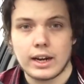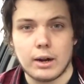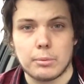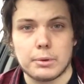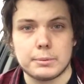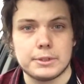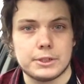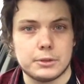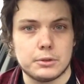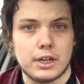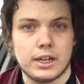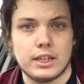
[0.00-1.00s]
I'll probably
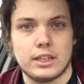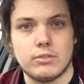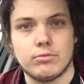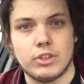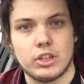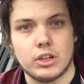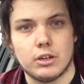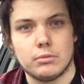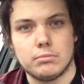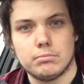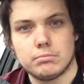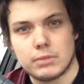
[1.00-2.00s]
do a video
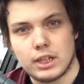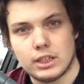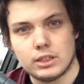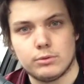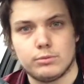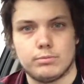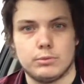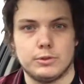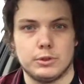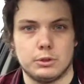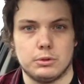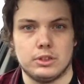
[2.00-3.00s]
kind of
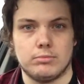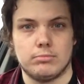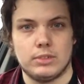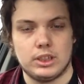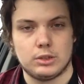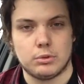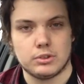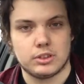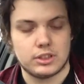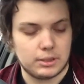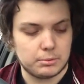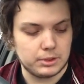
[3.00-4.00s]
reviewing each one
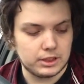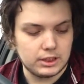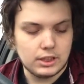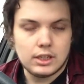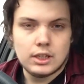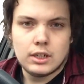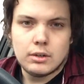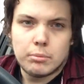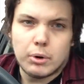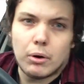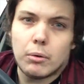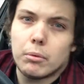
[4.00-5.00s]
separately,
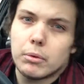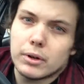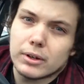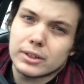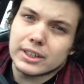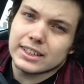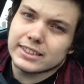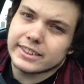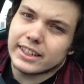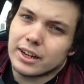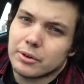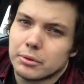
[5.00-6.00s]
but we'll get to
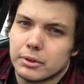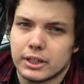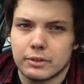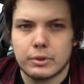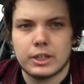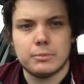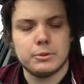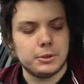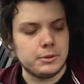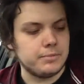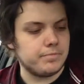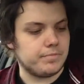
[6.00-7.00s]
that when we come
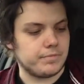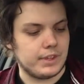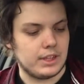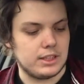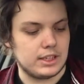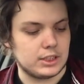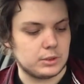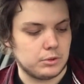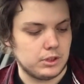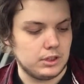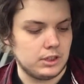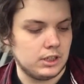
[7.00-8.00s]
to it. Next
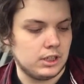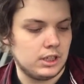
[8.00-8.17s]
one.